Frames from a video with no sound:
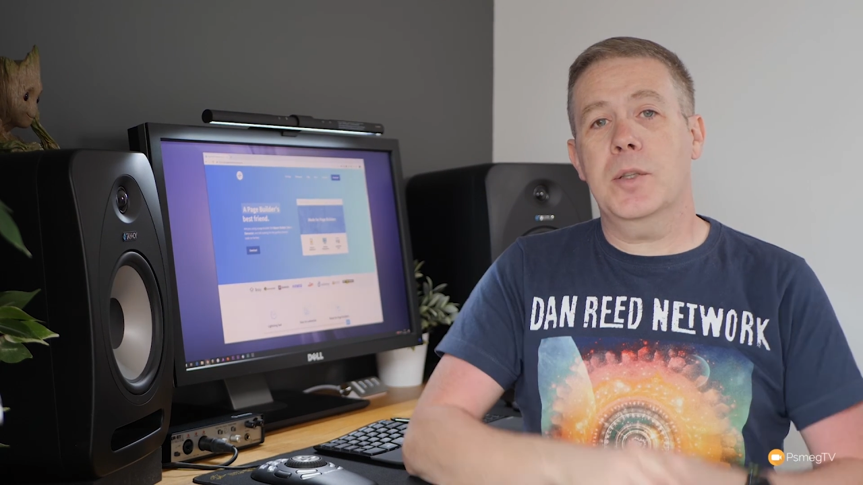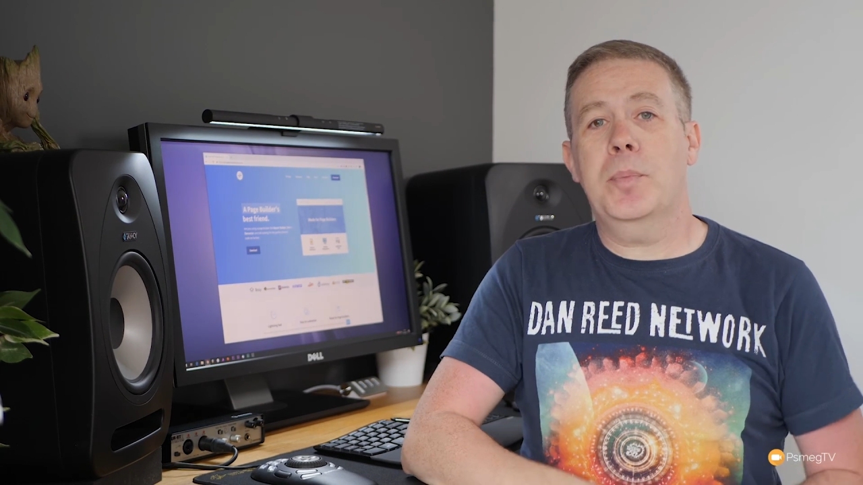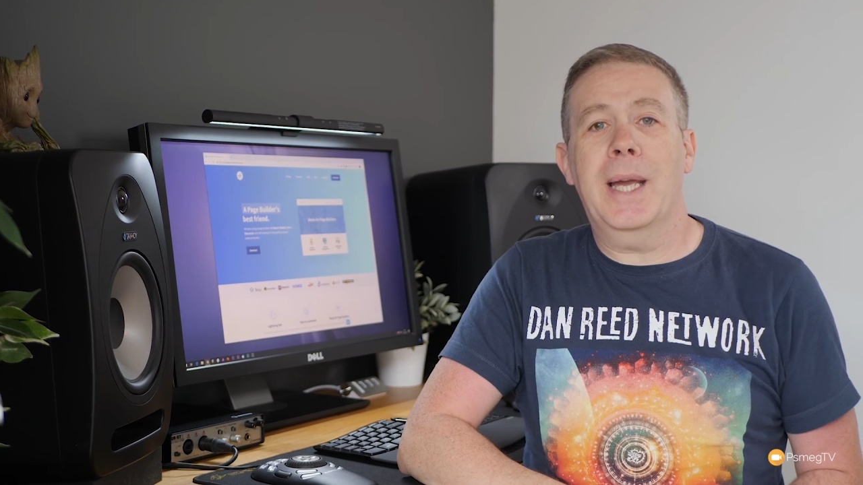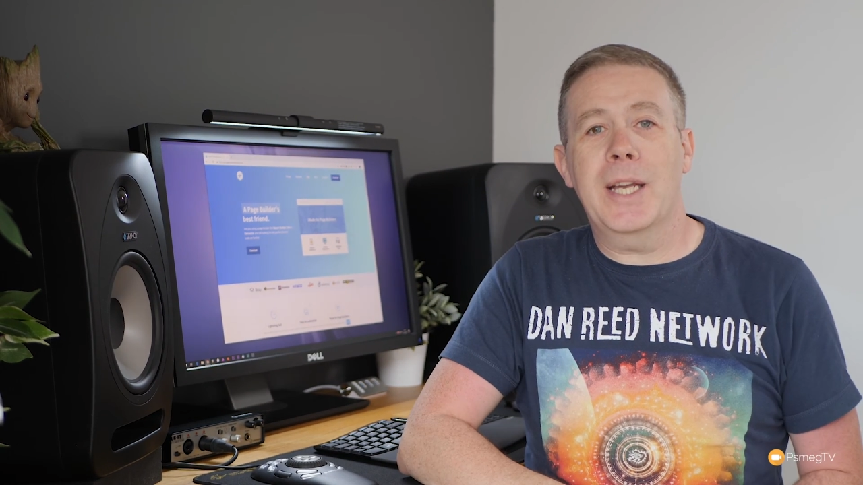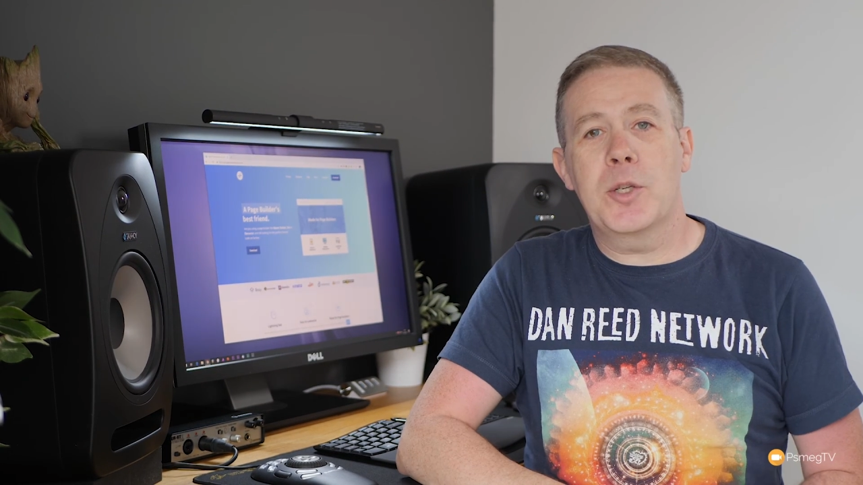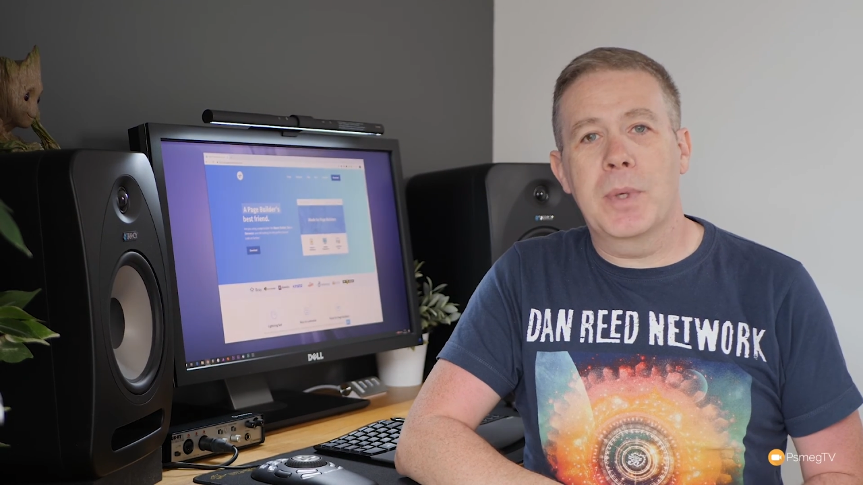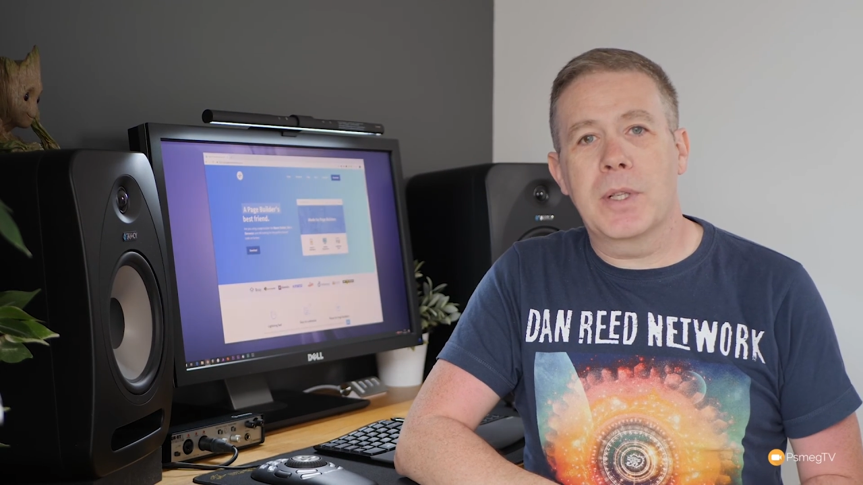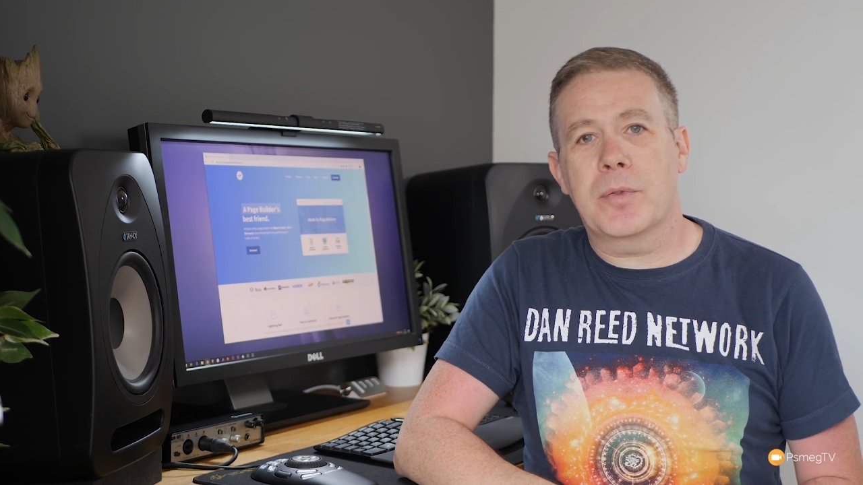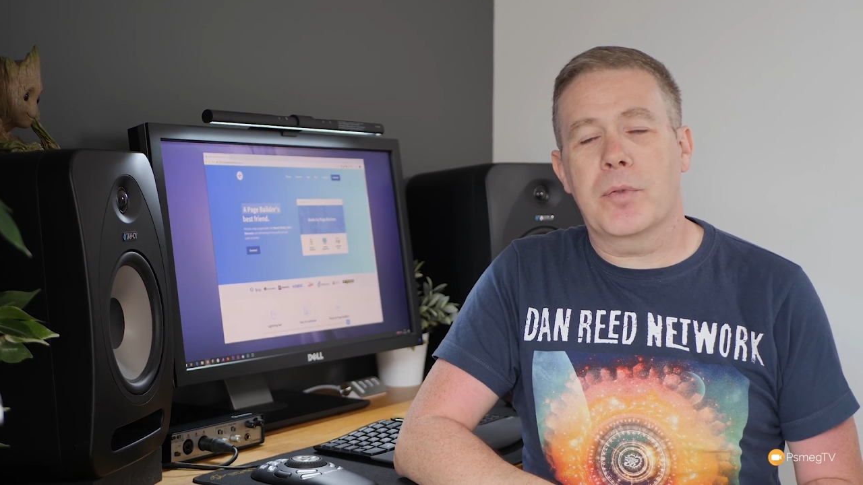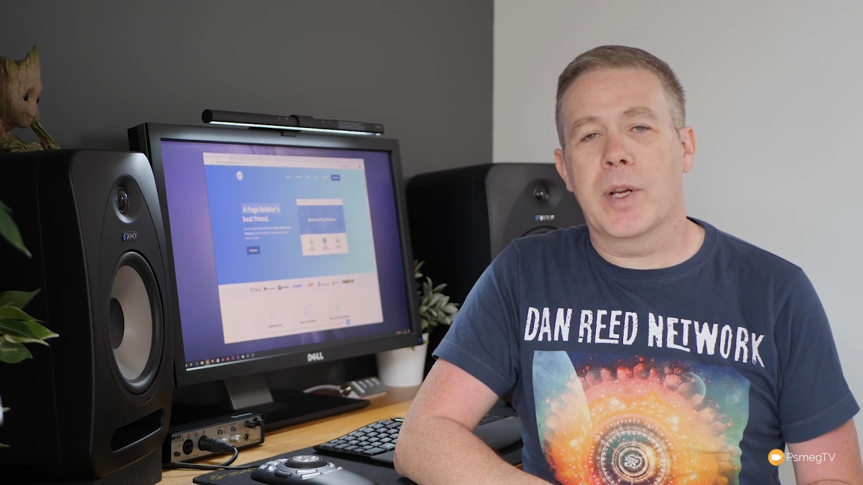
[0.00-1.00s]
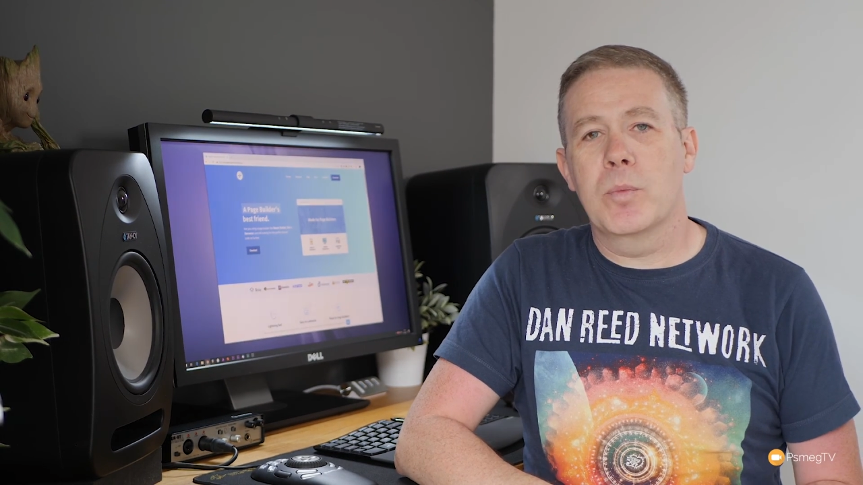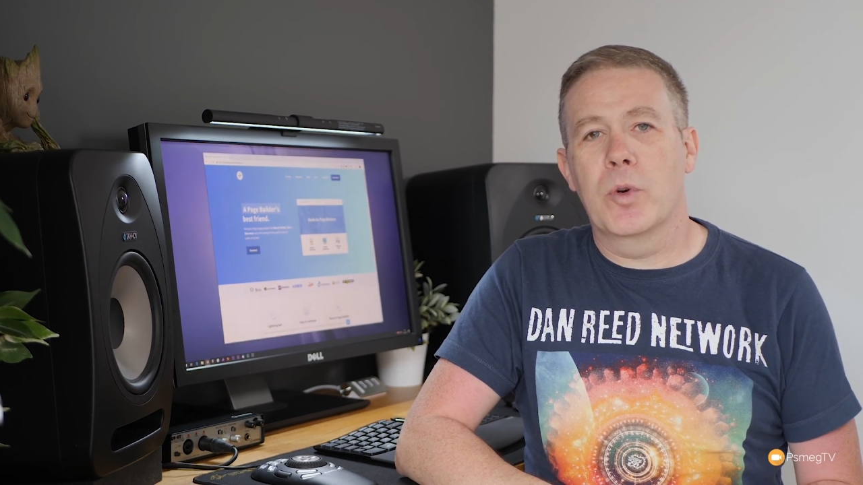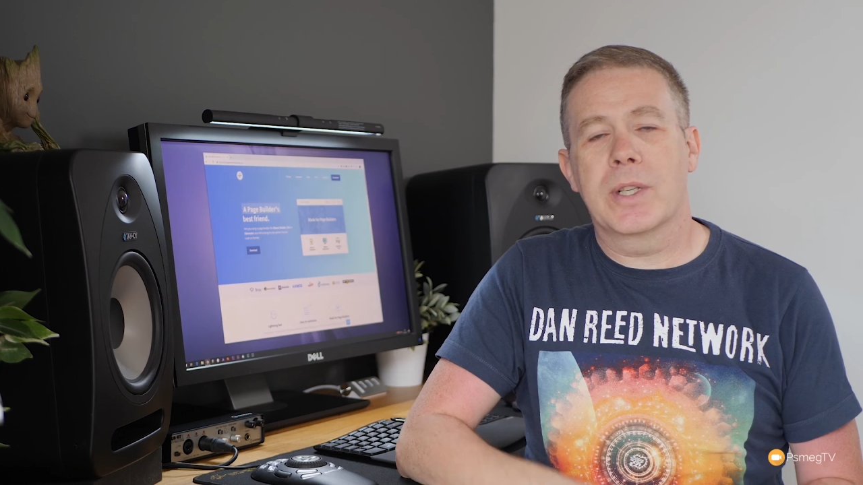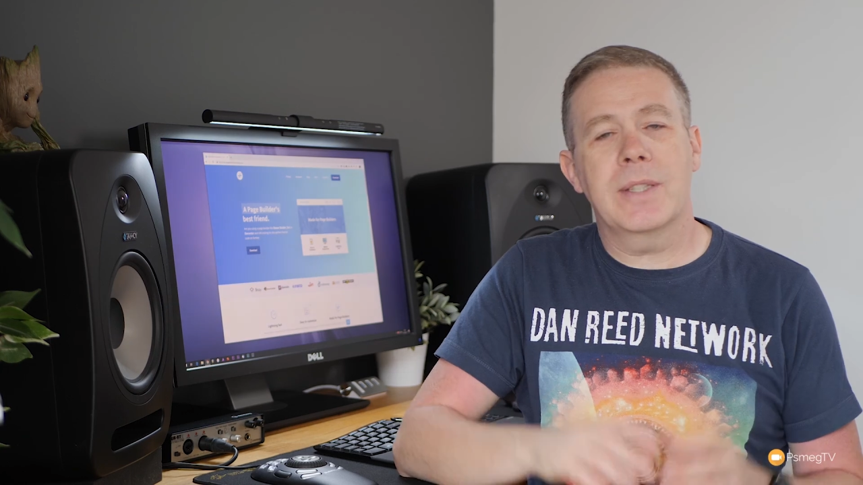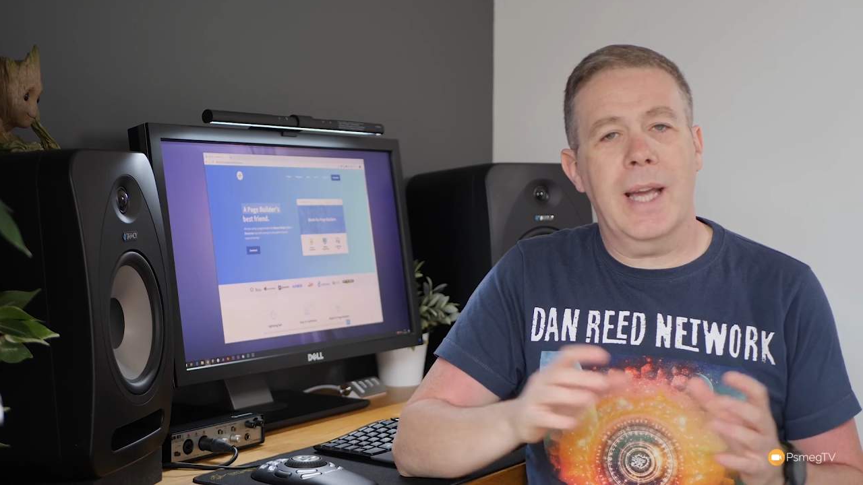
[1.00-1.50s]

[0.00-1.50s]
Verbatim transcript: the Page Builder framework